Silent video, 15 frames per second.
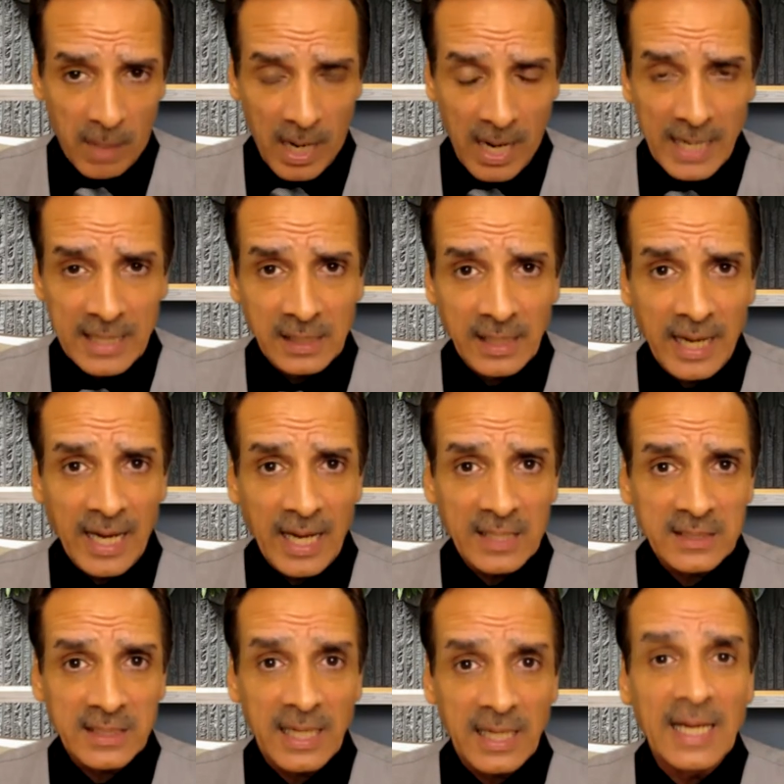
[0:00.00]
my
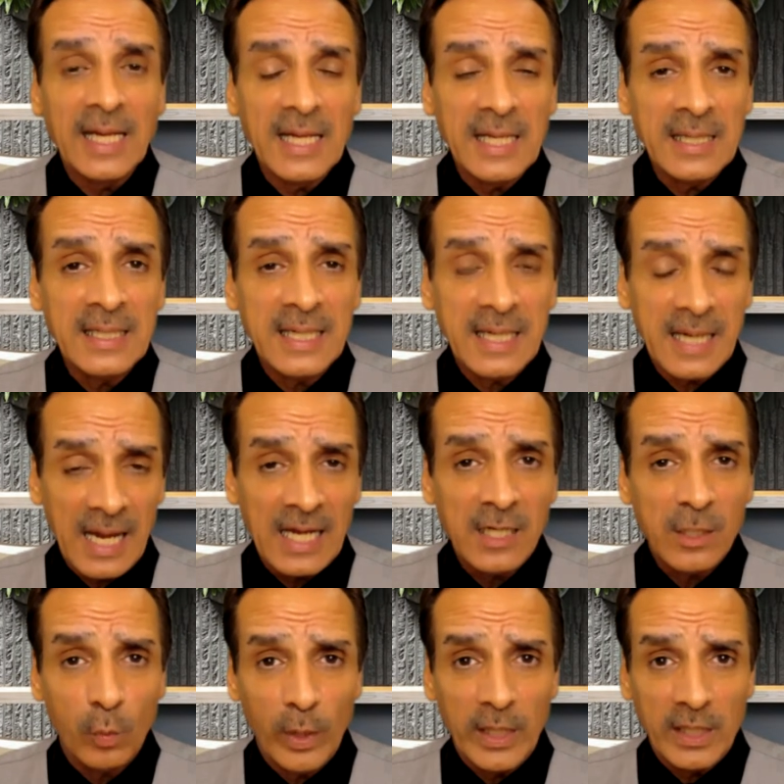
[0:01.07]
class, in the 8
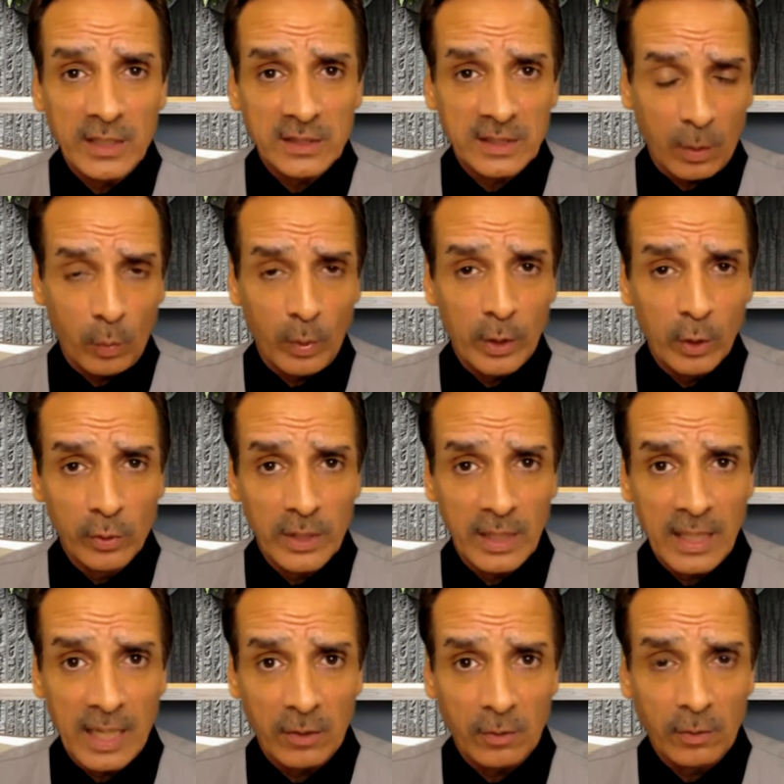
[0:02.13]
weeks that we are
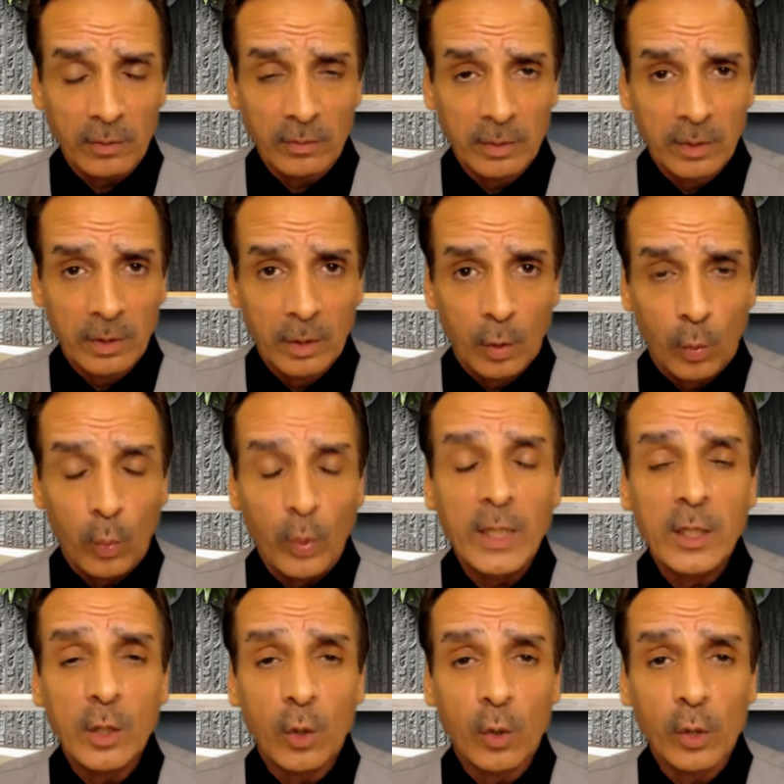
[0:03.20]
together,
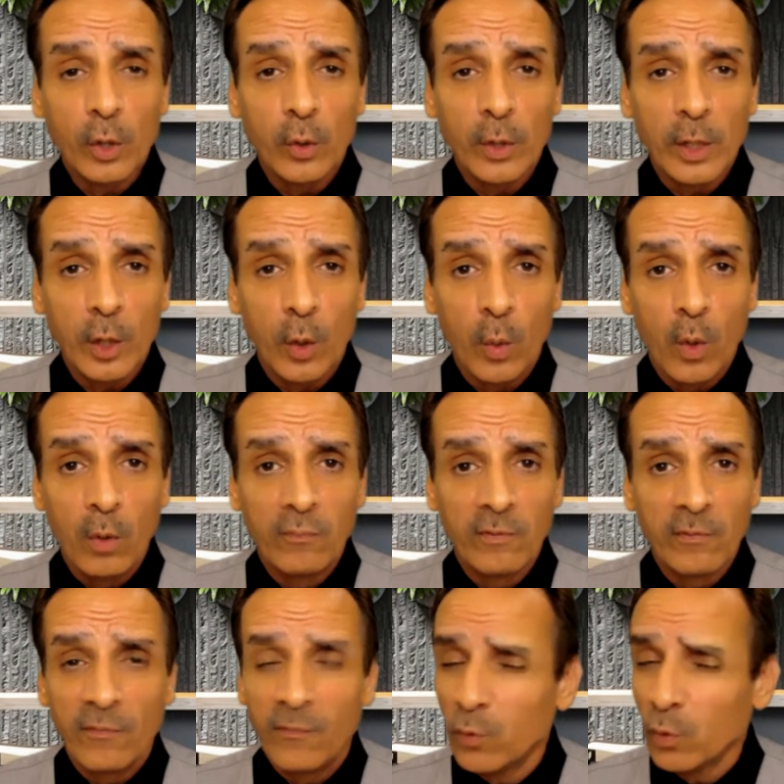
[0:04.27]
we are going to go
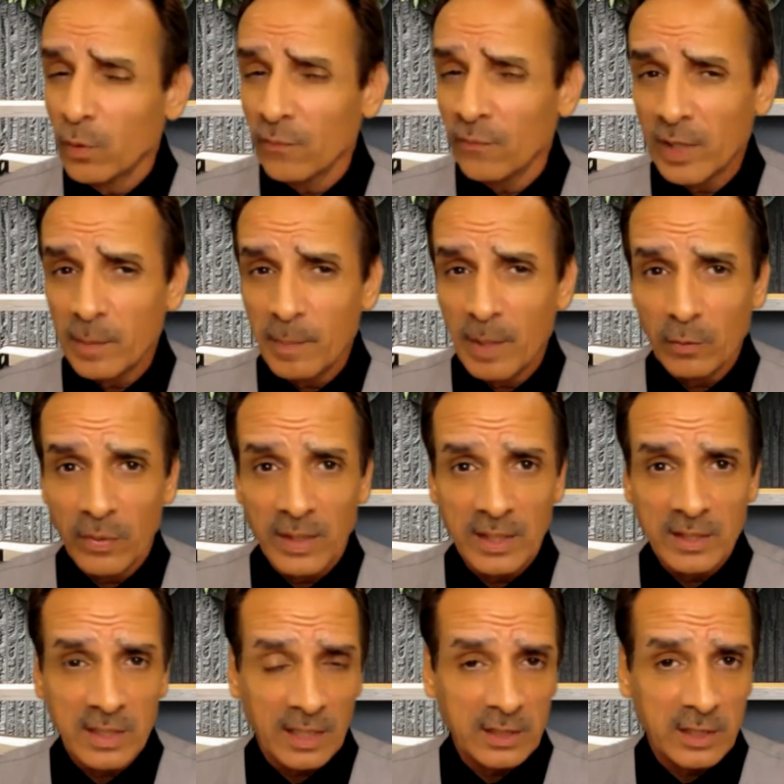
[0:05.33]
over 4 fundamental
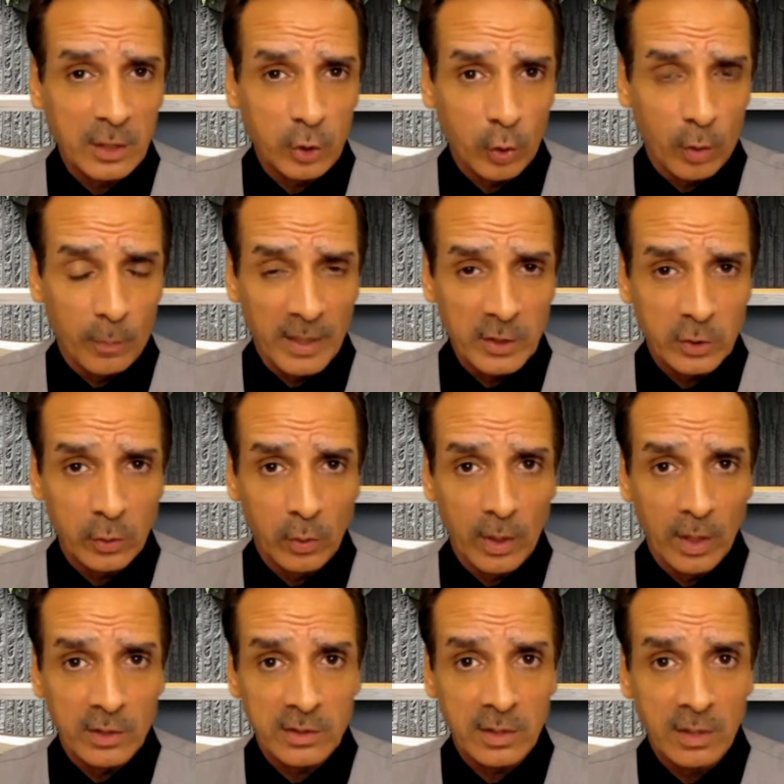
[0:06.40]
things that I teach all my
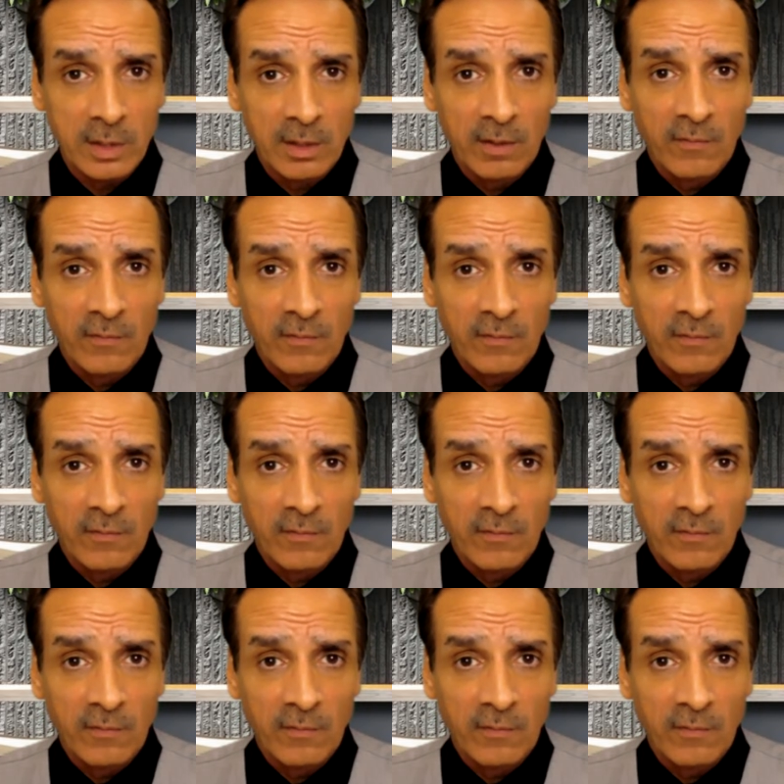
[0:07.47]
students.